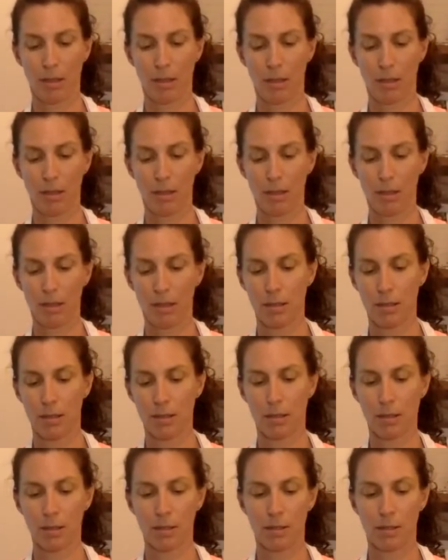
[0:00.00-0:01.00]
And
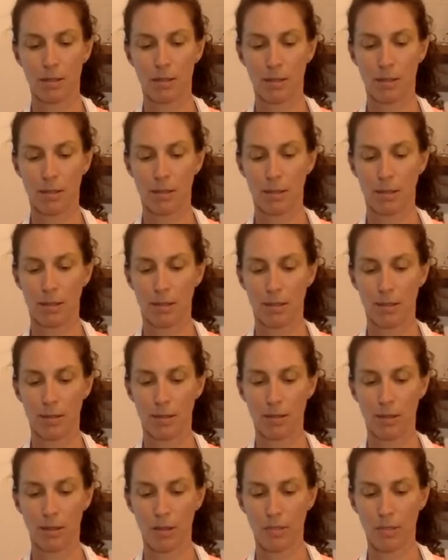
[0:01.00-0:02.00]
you
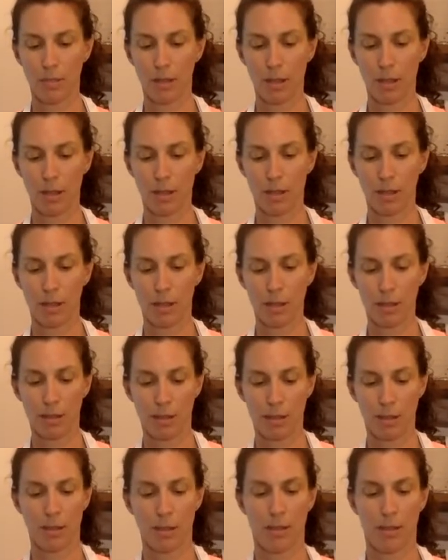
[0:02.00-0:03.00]
can peel it
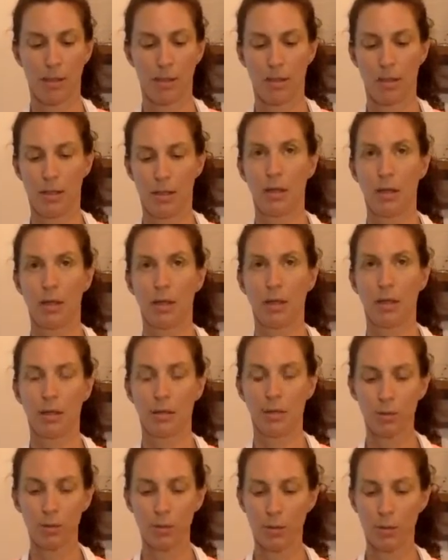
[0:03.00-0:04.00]
as
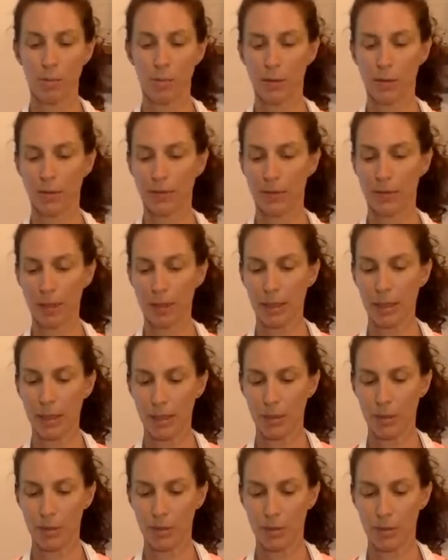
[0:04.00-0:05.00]
close to perfectly
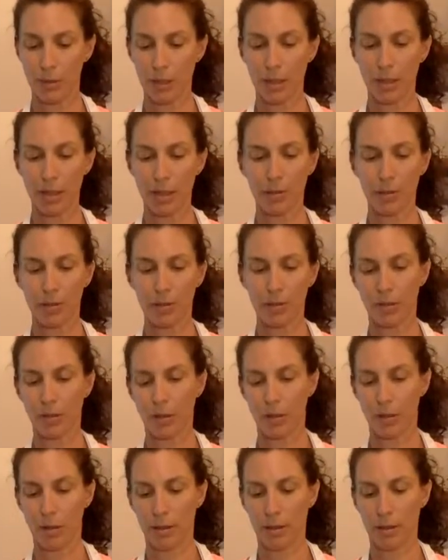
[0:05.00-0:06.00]
as you'd like, or you
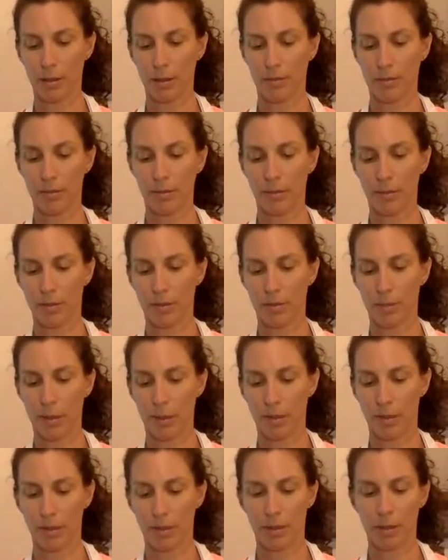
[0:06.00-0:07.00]
can leave a little
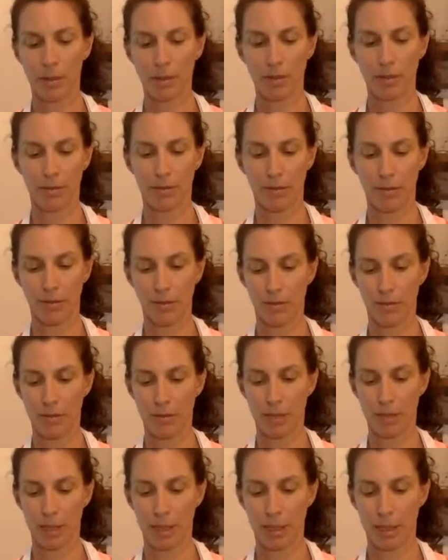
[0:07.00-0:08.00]
peel on there if you're
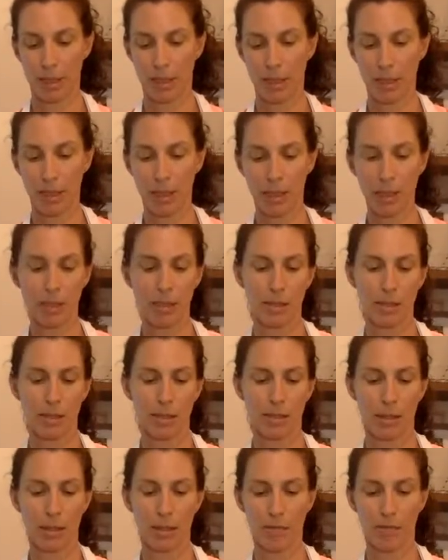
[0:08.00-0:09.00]
just going to eat it. It's
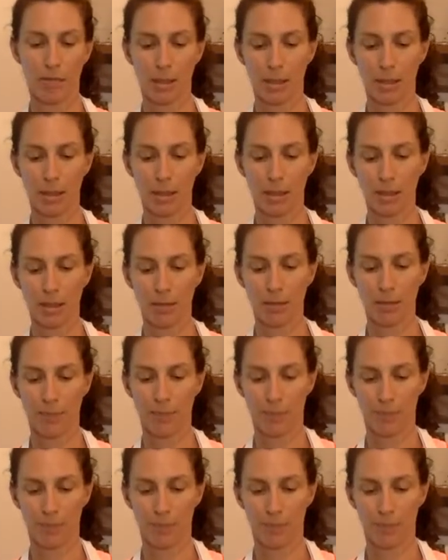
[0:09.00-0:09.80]
not a big deal.